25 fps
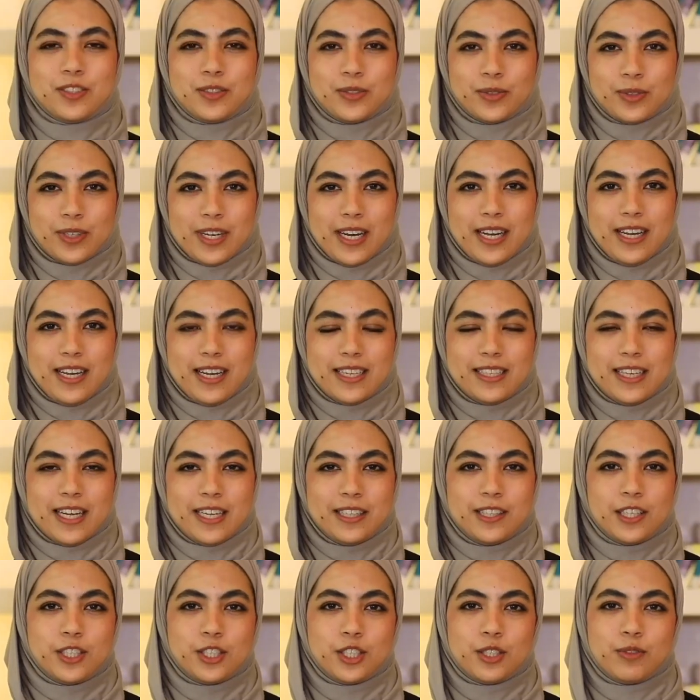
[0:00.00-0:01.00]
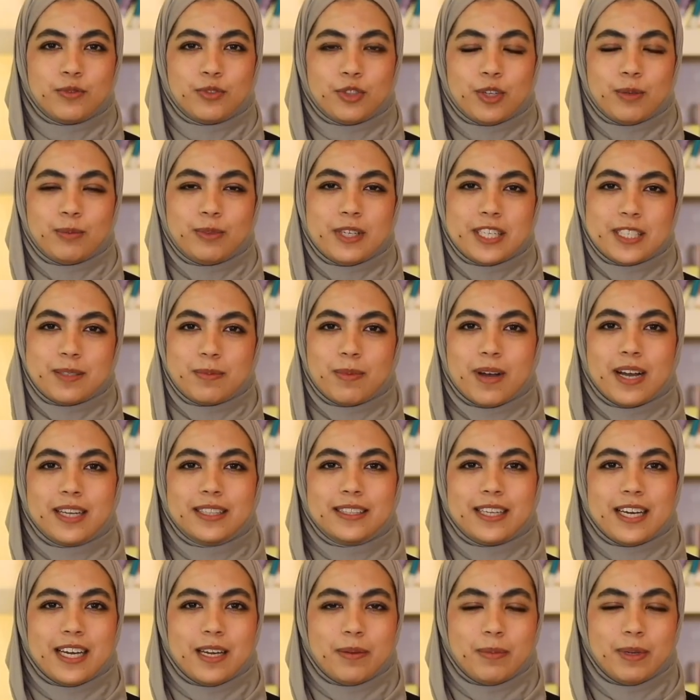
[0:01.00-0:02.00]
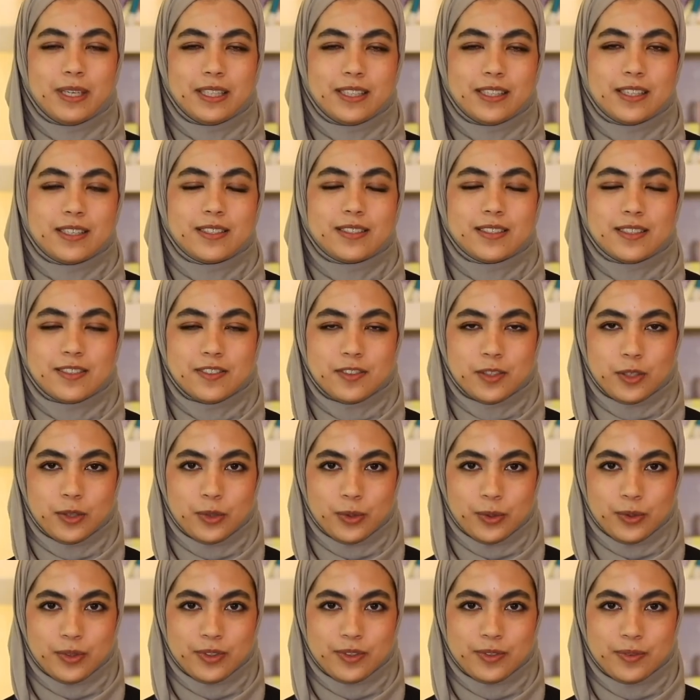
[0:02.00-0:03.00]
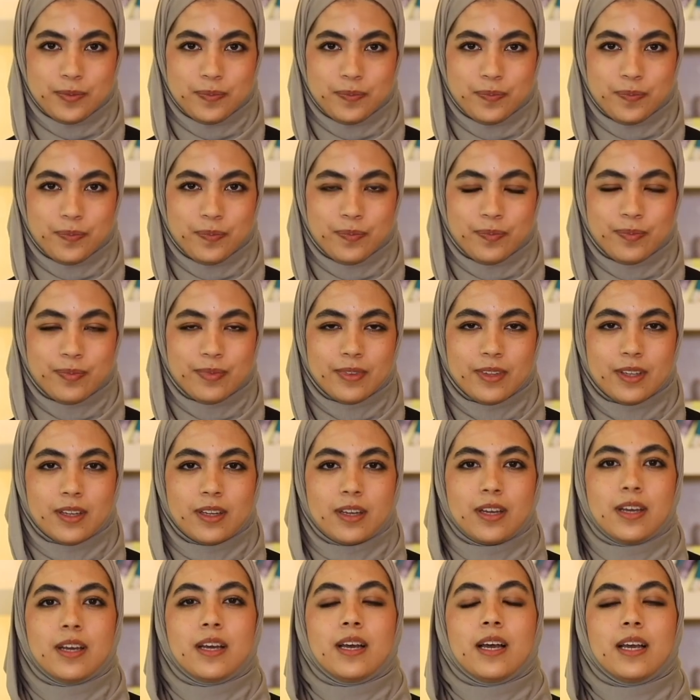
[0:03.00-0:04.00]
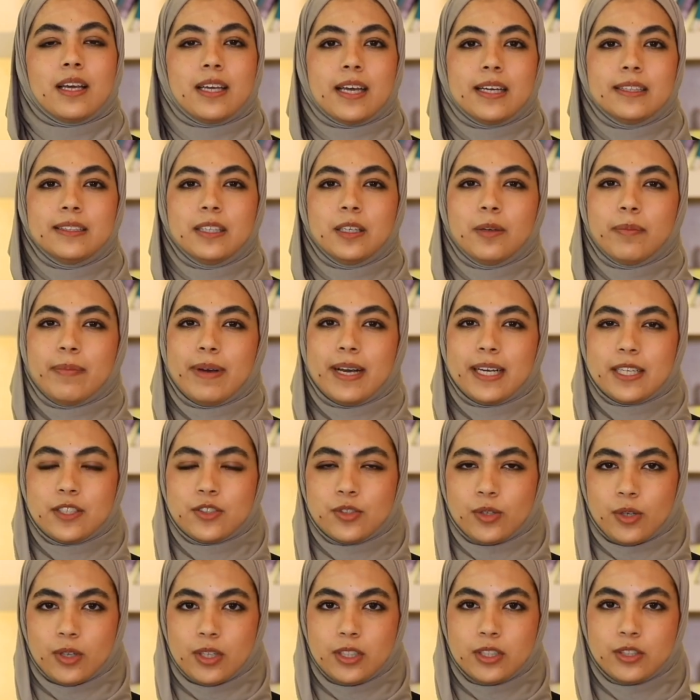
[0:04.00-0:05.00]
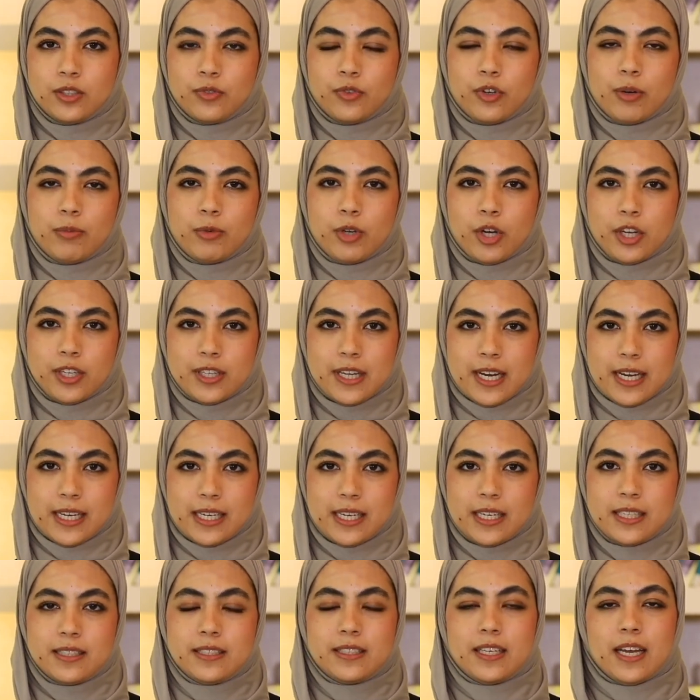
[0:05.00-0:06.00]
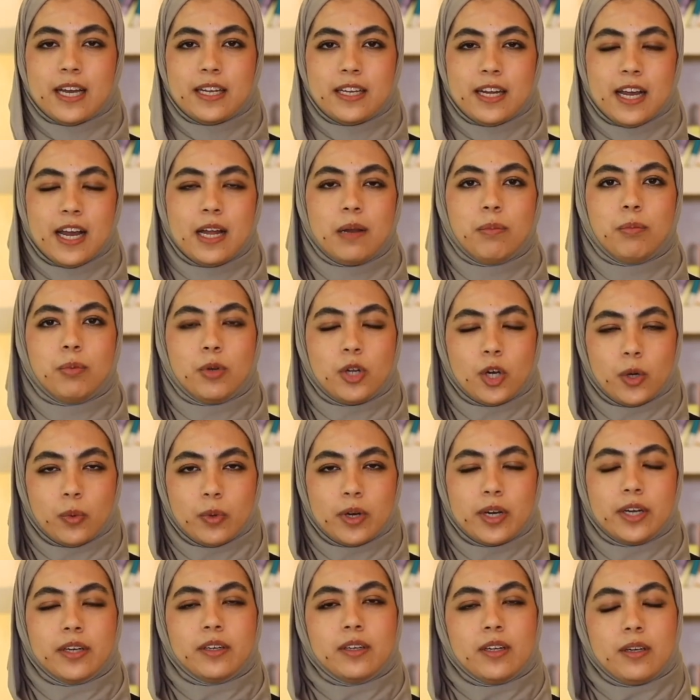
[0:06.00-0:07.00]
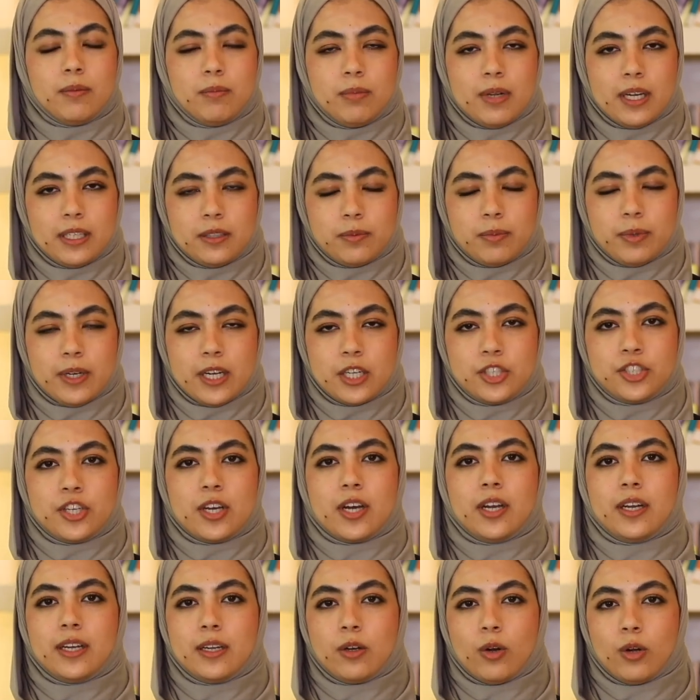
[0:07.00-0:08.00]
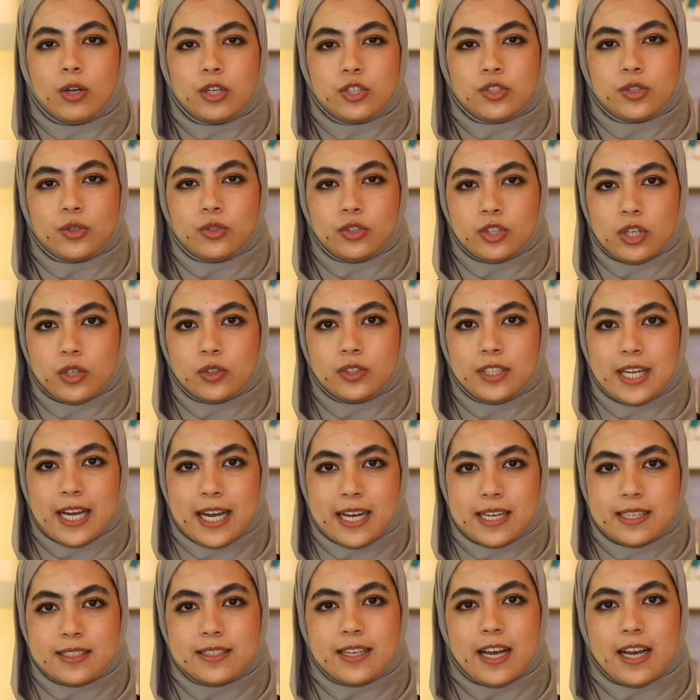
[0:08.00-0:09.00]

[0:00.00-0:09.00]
Noura, a dietitian from Desmond Diabetes Institute. Cutting back salt from your diet can help lower blood pressure, also known as